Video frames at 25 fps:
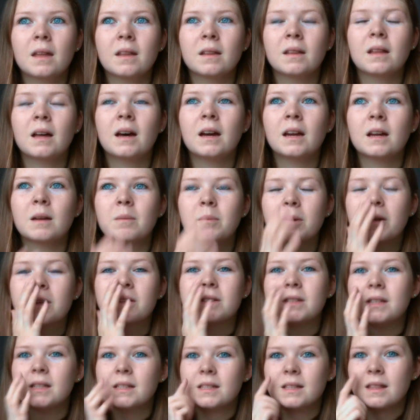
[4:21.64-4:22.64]
Like,
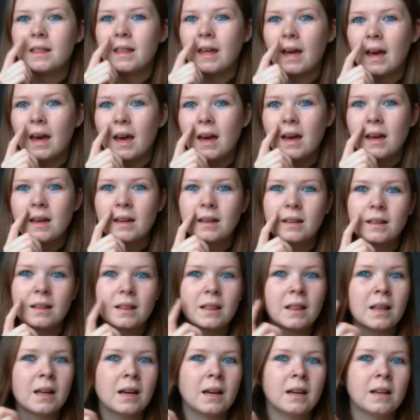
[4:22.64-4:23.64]
because it's there,
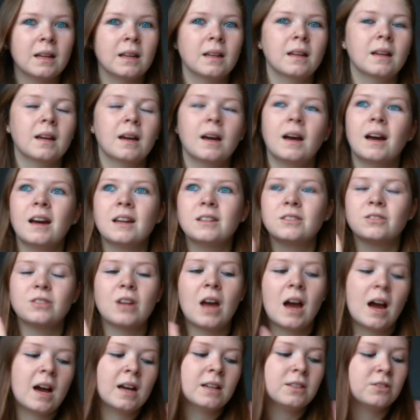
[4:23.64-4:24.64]
like
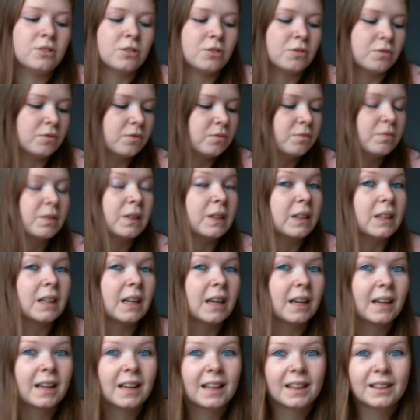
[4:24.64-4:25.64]
I just feel
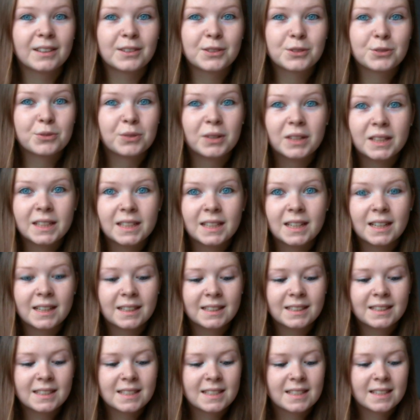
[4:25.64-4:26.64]
like it looks really
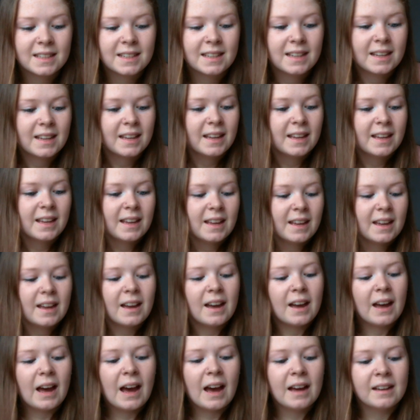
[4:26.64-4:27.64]
nice,
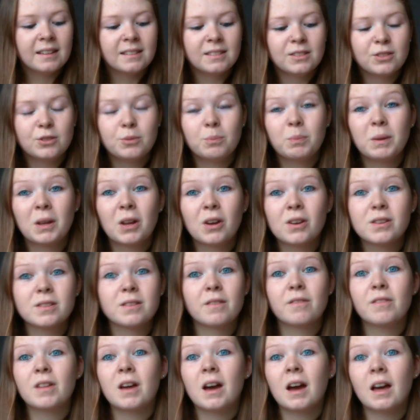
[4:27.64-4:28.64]
and because
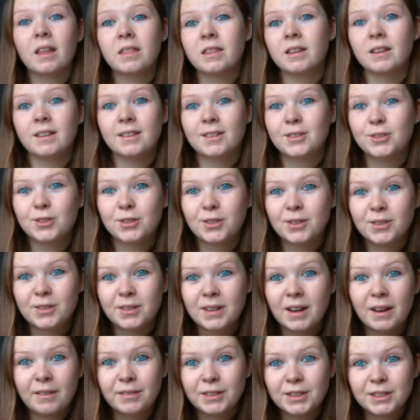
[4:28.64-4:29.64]
of that I think you should go
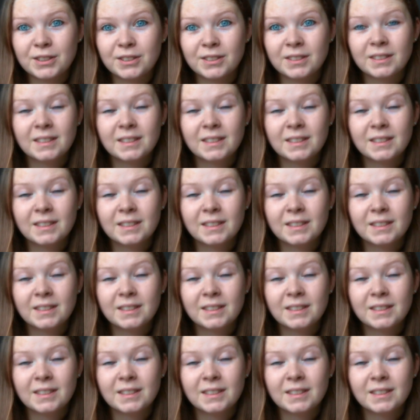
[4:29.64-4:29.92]
and have it